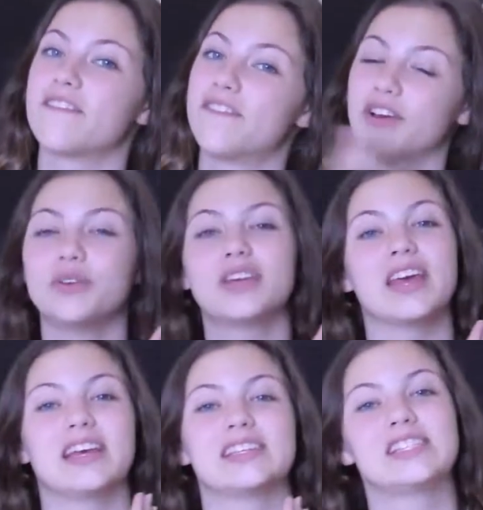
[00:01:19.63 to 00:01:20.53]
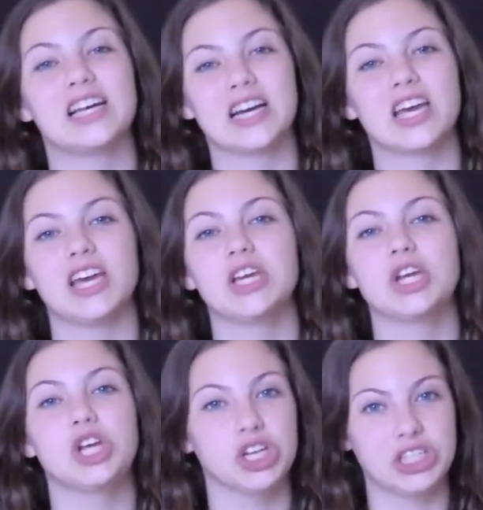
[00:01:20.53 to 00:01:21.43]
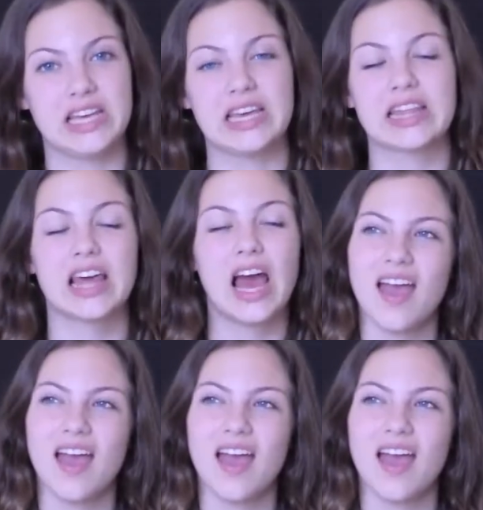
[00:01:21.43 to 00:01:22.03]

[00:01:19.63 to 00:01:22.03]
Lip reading: food getting stuck in your teeth.